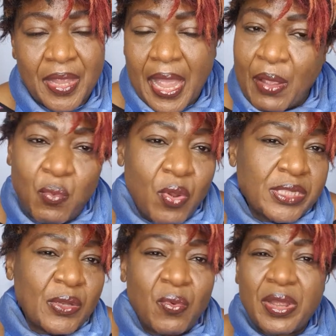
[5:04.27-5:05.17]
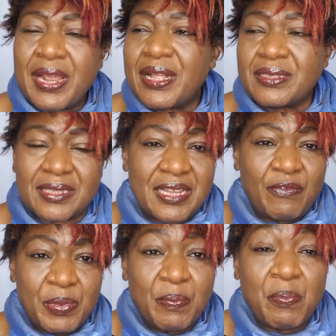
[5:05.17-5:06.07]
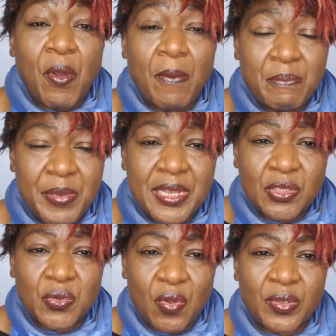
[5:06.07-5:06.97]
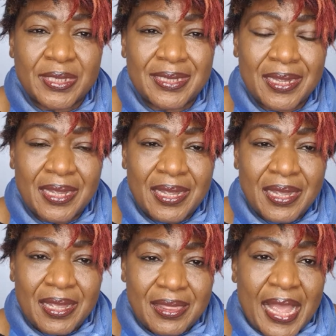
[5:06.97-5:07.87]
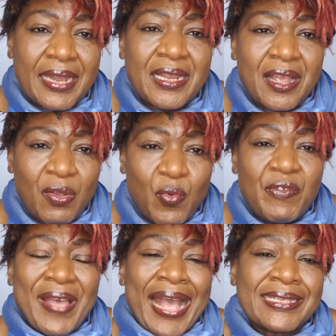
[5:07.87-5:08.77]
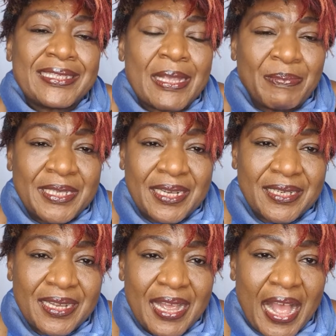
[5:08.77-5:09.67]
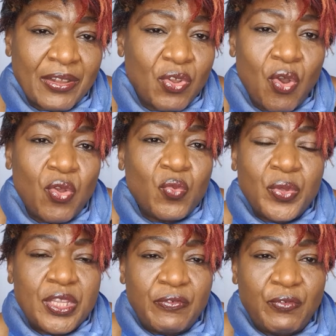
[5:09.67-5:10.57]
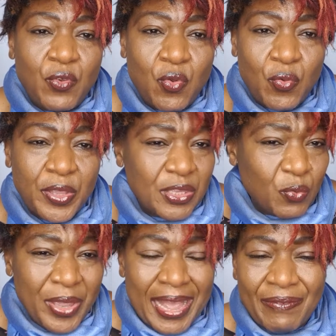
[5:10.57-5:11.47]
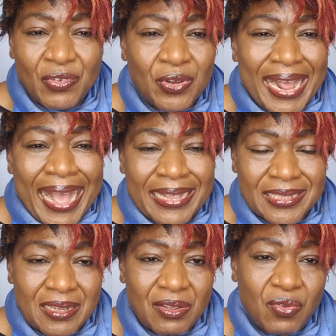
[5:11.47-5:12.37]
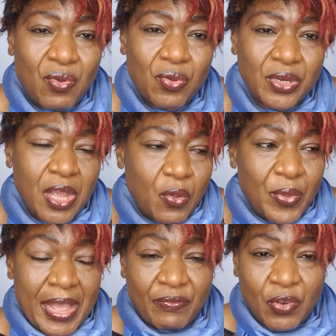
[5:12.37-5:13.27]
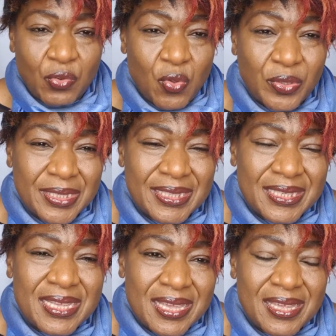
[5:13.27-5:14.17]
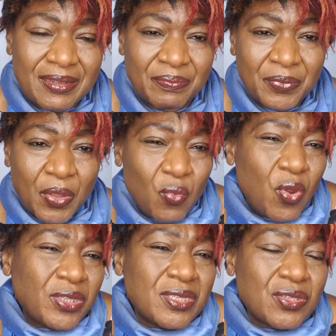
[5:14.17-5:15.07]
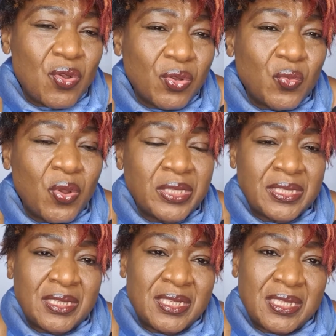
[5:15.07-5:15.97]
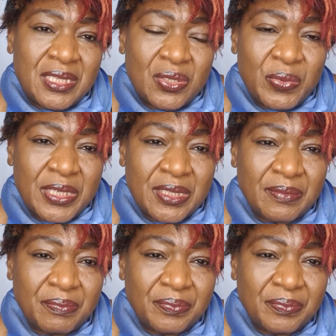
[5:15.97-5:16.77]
I wonder what else they've been pumping to us that we've accepted and gone with the flow. We have not asked God. We have not gone seeking. What does God want in this situation?